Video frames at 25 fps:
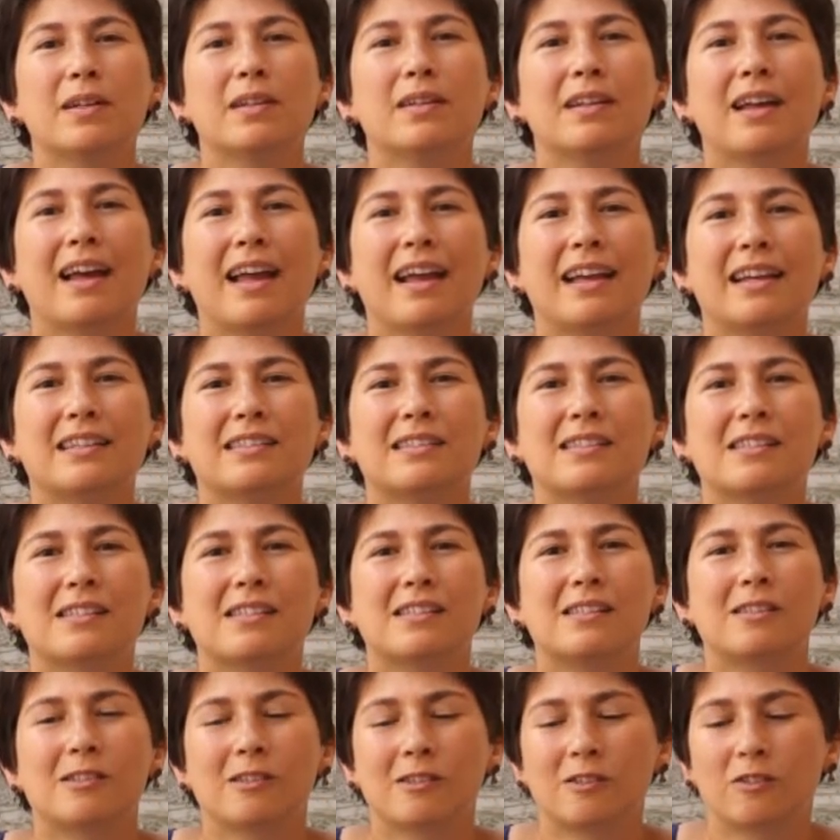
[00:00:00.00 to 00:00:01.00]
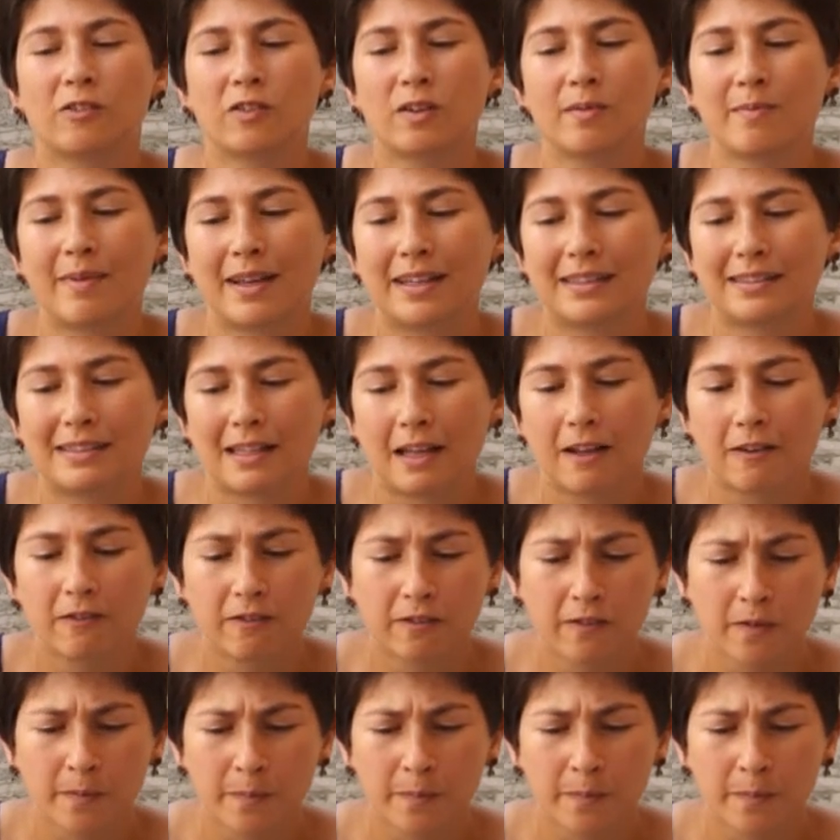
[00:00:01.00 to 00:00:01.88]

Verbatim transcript: I get to choose for myself.